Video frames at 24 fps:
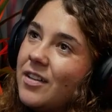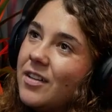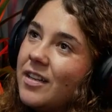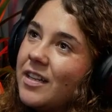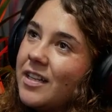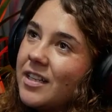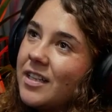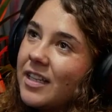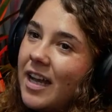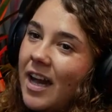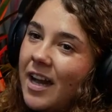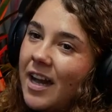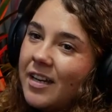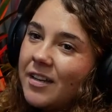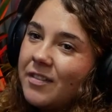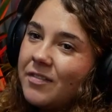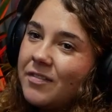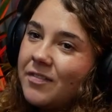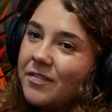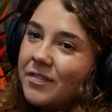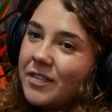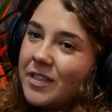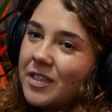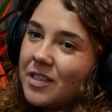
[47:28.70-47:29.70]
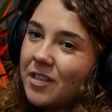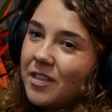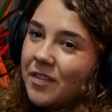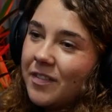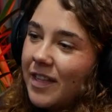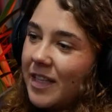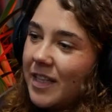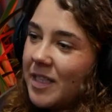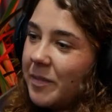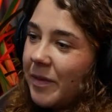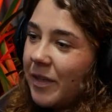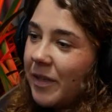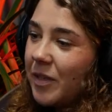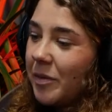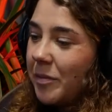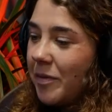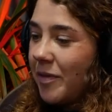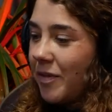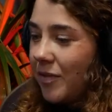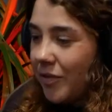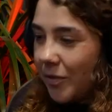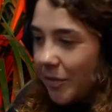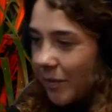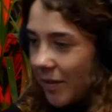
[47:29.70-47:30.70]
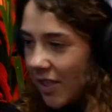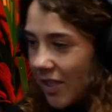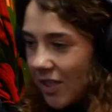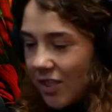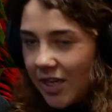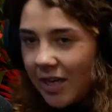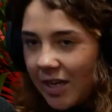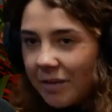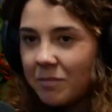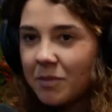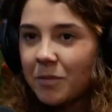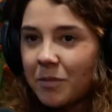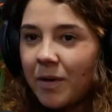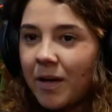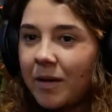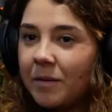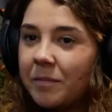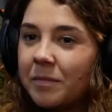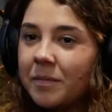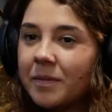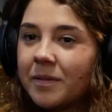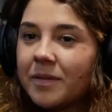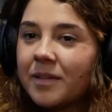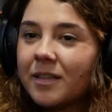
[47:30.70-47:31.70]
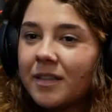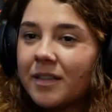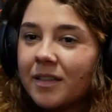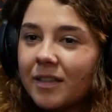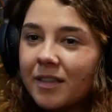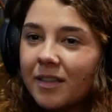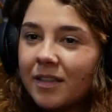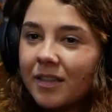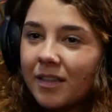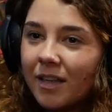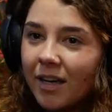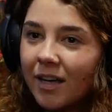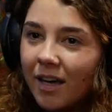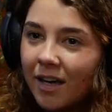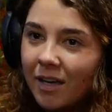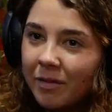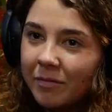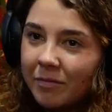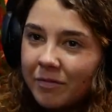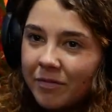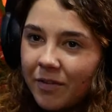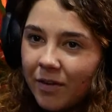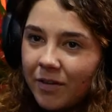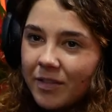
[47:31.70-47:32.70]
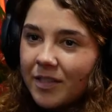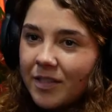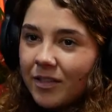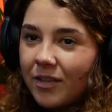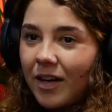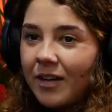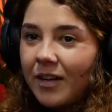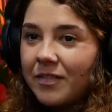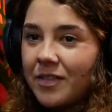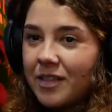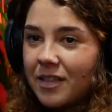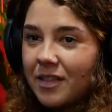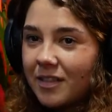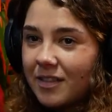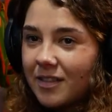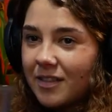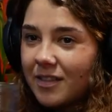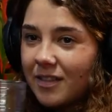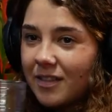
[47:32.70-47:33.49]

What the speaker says: all the kind of stuff that's been coming through with the James Webb photographs? And